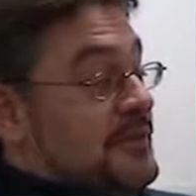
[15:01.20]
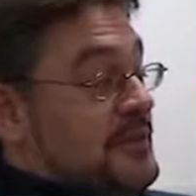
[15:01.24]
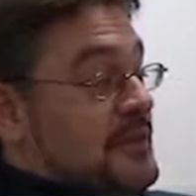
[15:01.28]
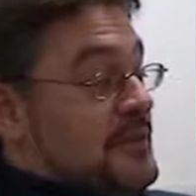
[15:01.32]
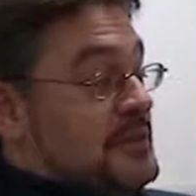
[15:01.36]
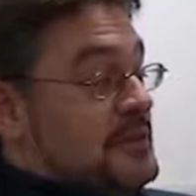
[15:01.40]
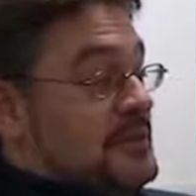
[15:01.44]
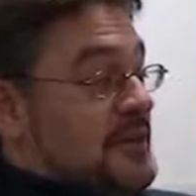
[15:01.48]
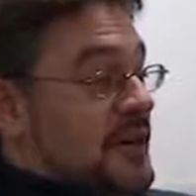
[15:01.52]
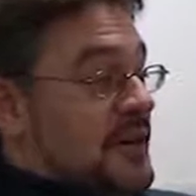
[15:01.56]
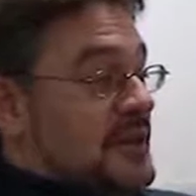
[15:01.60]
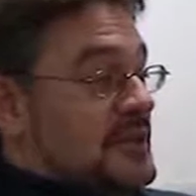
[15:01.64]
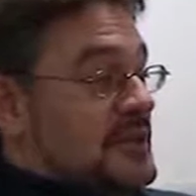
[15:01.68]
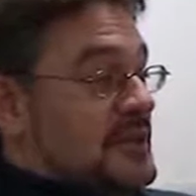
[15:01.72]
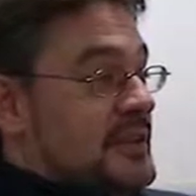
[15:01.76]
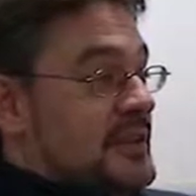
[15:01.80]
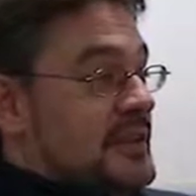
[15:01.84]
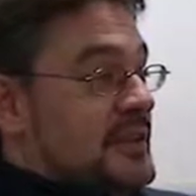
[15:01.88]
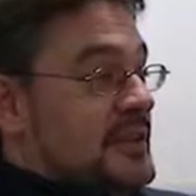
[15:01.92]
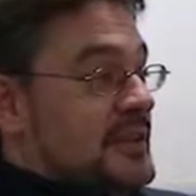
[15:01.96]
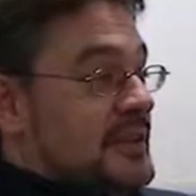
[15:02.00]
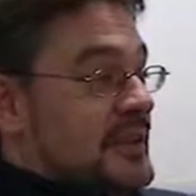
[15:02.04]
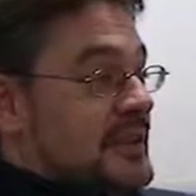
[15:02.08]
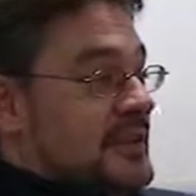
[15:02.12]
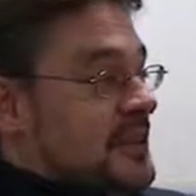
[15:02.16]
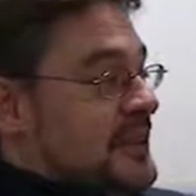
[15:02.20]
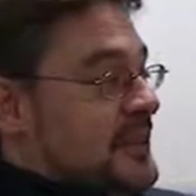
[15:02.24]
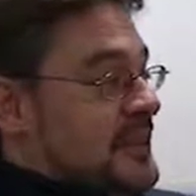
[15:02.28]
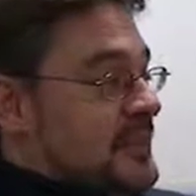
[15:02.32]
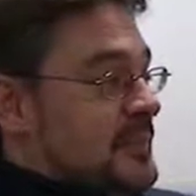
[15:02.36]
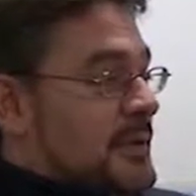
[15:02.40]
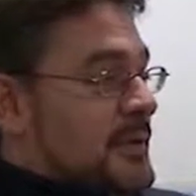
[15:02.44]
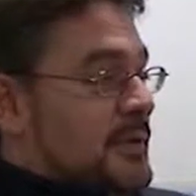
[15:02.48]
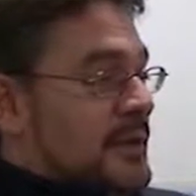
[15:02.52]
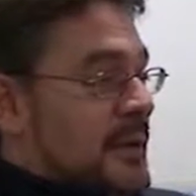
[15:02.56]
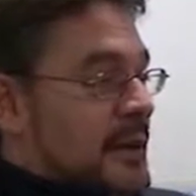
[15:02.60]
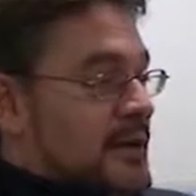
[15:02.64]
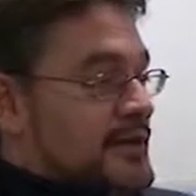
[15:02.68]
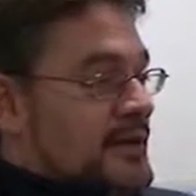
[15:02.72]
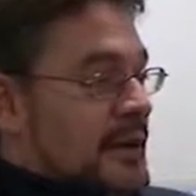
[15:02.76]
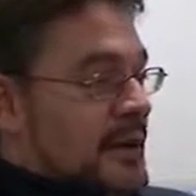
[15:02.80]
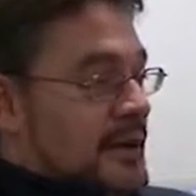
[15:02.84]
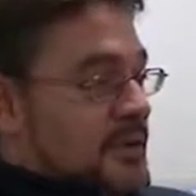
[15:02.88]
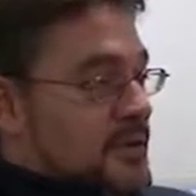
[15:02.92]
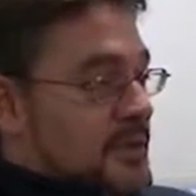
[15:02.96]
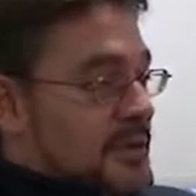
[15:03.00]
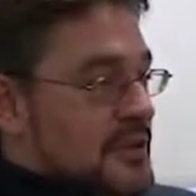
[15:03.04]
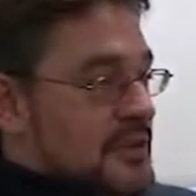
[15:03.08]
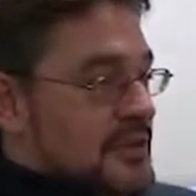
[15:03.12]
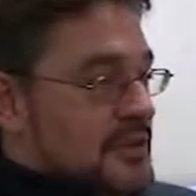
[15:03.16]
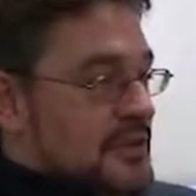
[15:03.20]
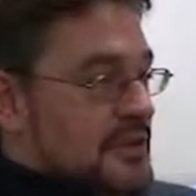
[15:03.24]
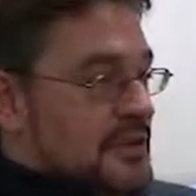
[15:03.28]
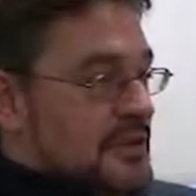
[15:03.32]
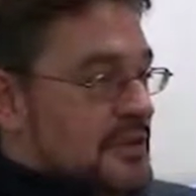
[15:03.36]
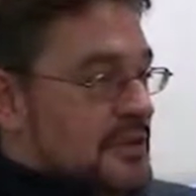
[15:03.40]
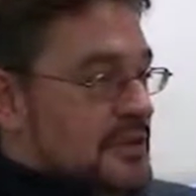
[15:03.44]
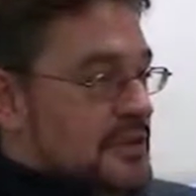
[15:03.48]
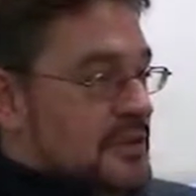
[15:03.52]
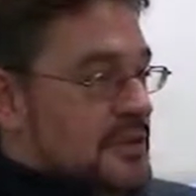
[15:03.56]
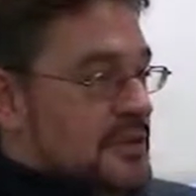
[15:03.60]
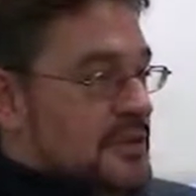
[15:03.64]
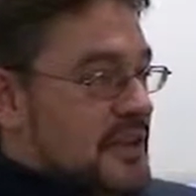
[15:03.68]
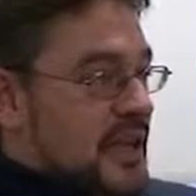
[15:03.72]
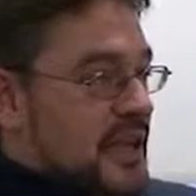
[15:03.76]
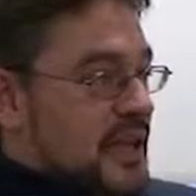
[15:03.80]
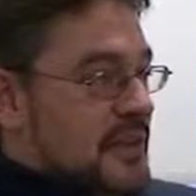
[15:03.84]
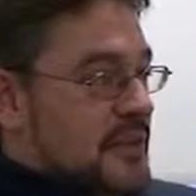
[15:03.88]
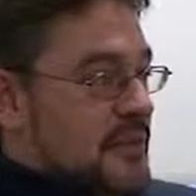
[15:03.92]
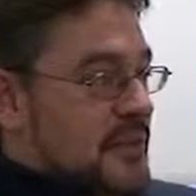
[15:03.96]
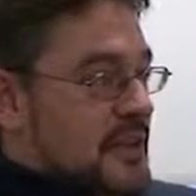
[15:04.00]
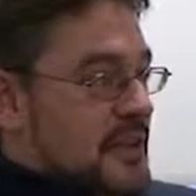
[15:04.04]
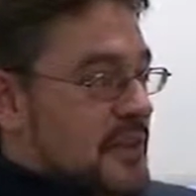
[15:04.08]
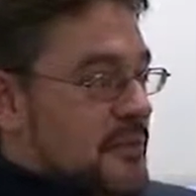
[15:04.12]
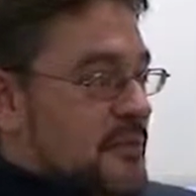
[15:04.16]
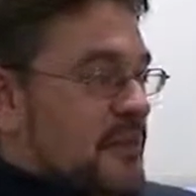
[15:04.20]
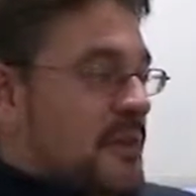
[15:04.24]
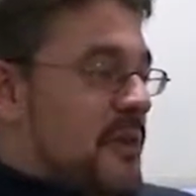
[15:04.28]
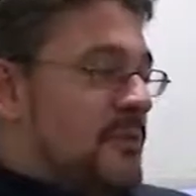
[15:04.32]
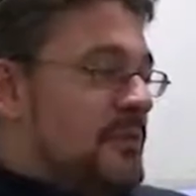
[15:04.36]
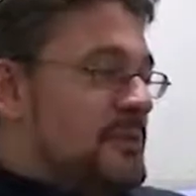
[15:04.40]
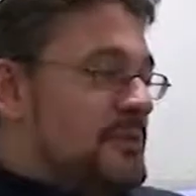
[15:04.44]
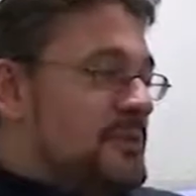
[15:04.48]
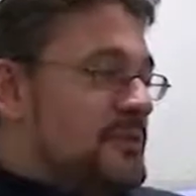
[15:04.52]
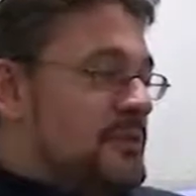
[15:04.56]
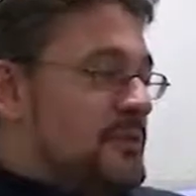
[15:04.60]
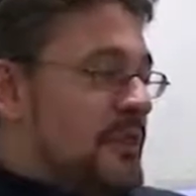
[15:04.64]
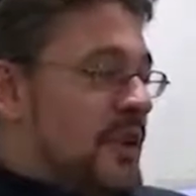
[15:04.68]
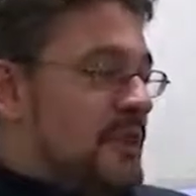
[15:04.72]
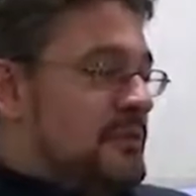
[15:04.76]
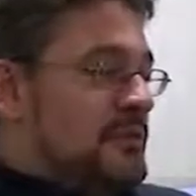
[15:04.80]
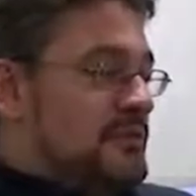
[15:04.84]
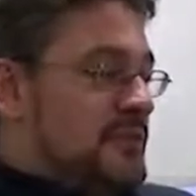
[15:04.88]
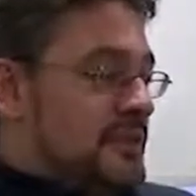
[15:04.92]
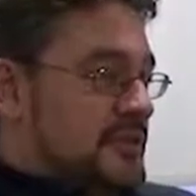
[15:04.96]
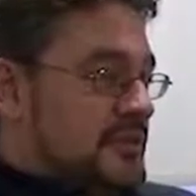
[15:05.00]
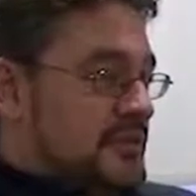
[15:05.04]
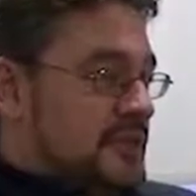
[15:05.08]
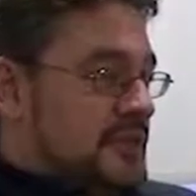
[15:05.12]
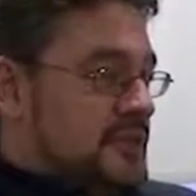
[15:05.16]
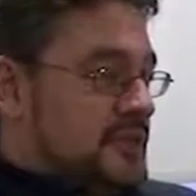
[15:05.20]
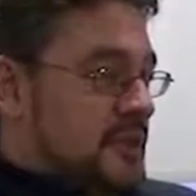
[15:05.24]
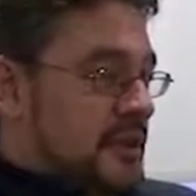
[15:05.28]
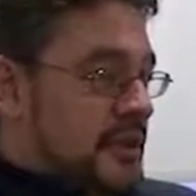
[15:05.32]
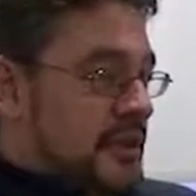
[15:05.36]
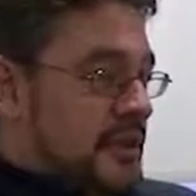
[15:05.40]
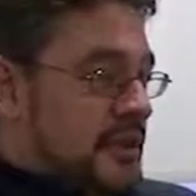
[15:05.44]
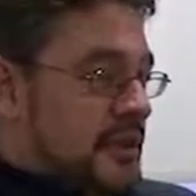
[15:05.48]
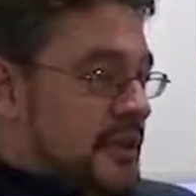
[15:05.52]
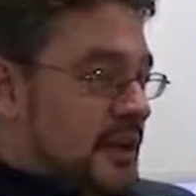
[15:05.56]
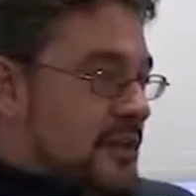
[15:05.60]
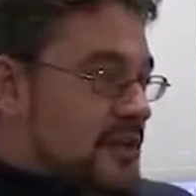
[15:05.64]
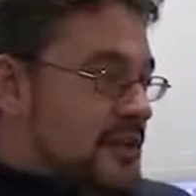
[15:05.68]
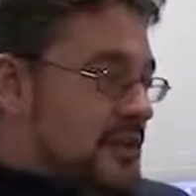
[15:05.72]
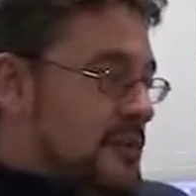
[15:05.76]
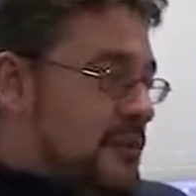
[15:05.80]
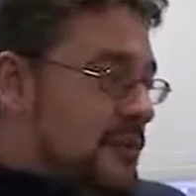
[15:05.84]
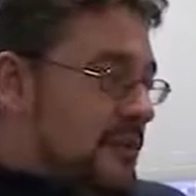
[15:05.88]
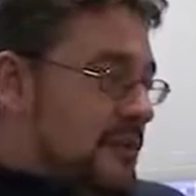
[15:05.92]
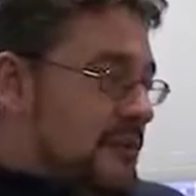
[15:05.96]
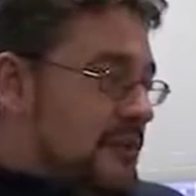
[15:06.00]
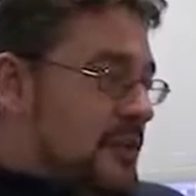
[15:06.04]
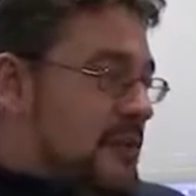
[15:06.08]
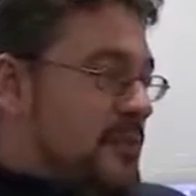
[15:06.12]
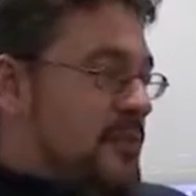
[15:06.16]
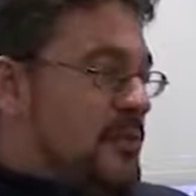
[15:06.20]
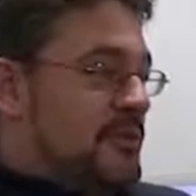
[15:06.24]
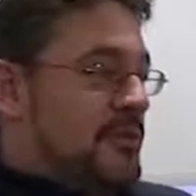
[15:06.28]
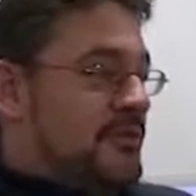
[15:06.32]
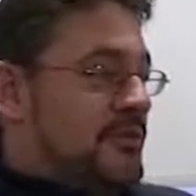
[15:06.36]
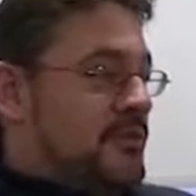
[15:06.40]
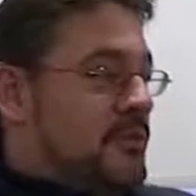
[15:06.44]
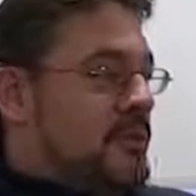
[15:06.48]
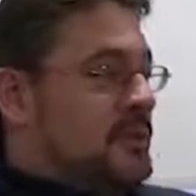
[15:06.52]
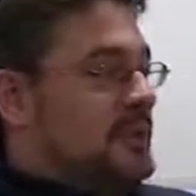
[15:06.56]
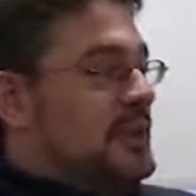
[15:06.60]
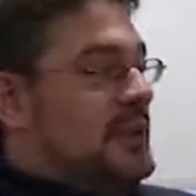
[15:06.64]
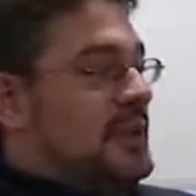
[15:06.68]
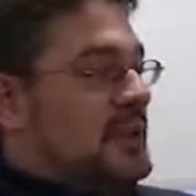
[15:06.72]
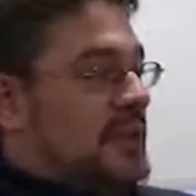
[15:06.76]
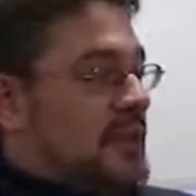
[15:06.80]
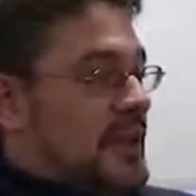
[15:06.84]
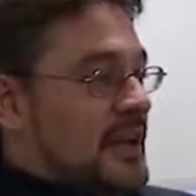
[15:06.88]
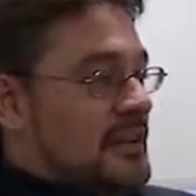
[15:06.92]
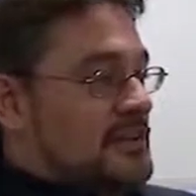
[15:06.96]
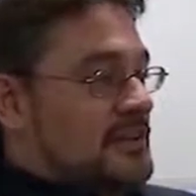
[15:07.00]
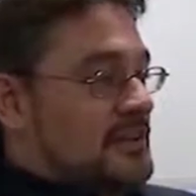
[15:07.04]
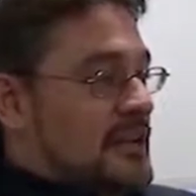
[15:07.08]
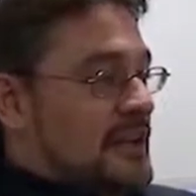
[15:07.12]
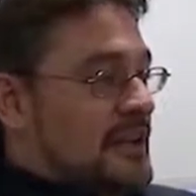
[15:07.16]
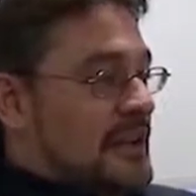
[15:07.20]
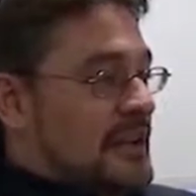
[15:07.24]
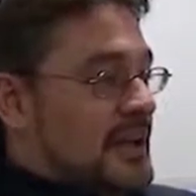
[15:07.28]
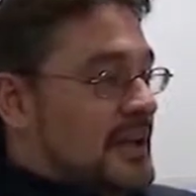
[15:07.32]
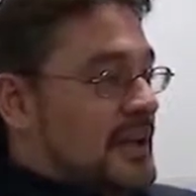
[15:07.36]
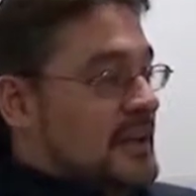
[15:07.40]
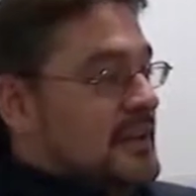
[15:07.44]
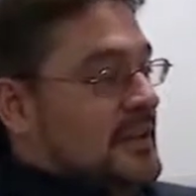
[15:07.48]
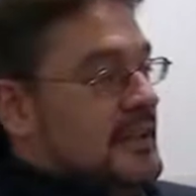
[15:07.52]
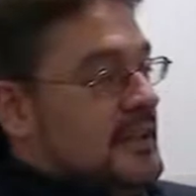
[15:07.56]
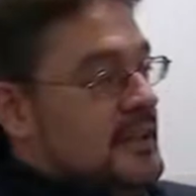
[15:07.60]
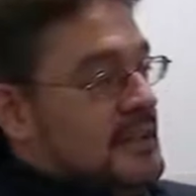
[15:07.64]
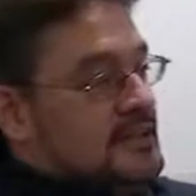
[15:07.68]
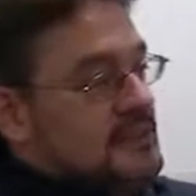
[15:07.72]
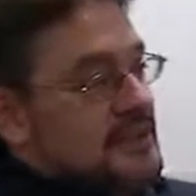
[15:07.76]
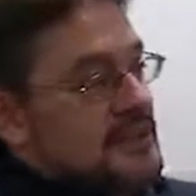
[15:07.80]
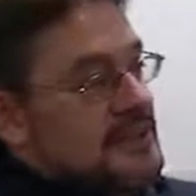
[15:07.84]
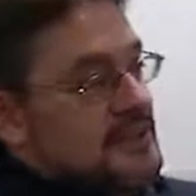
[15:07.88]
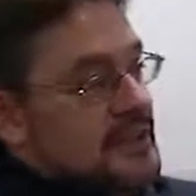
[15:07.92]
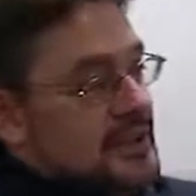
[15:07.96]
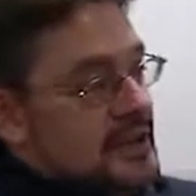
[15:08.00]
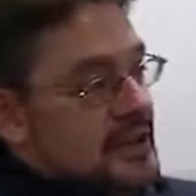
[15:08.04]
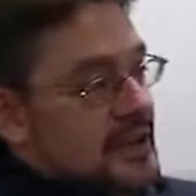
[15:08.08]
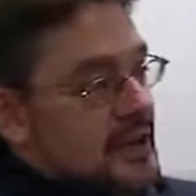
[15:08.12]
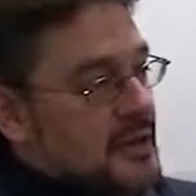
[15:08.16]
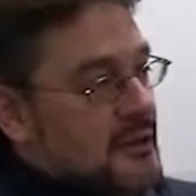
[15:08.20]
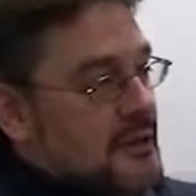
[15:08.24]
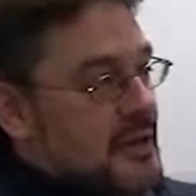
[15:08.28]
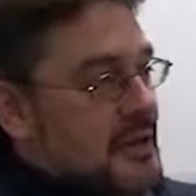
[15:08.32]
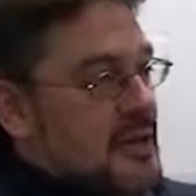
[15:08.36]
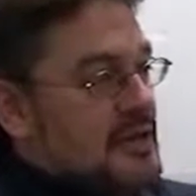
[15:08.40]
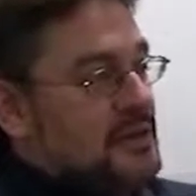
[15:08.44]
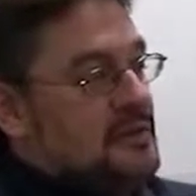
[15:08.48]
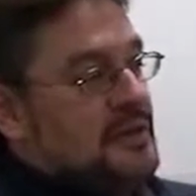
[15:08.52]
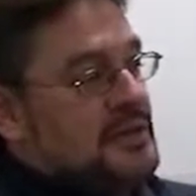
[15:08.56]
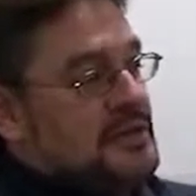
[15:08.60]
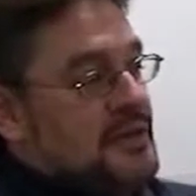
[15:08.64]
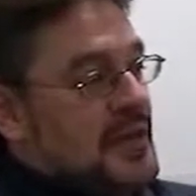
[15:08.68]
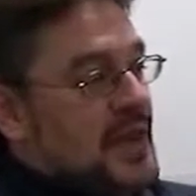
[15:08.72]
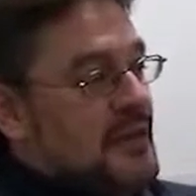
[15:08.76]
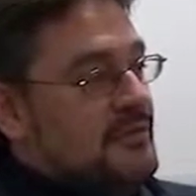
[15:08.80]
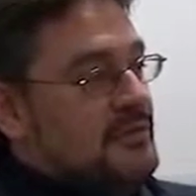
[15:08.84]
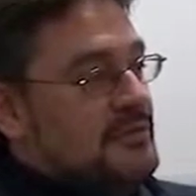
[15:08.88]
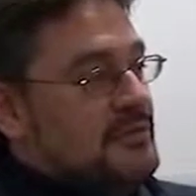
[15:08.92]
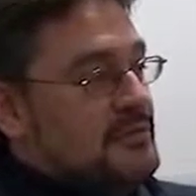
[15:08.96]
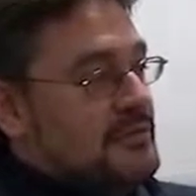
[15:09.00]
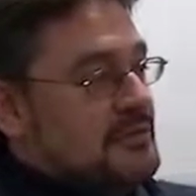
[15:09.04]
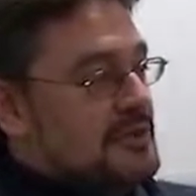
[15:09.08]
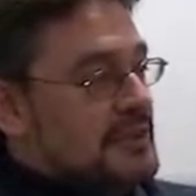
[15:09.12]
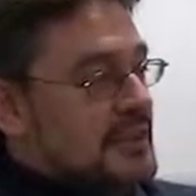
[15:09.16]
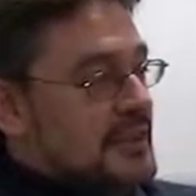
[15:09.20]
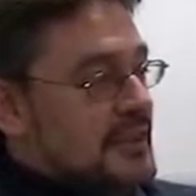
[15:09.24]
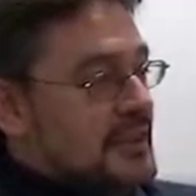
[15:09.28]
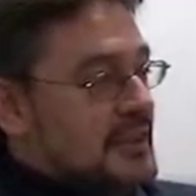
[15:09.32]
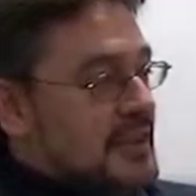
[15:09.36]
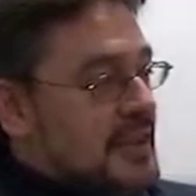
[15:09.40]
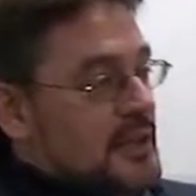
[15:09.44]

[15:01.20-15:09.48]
first started, you know, people like Dale Winton used to say, "Hey, we've got Mrs. Jones on this week. You know, she won 3.4 million last week. Here's Mr. You know, here's Mr. Evans.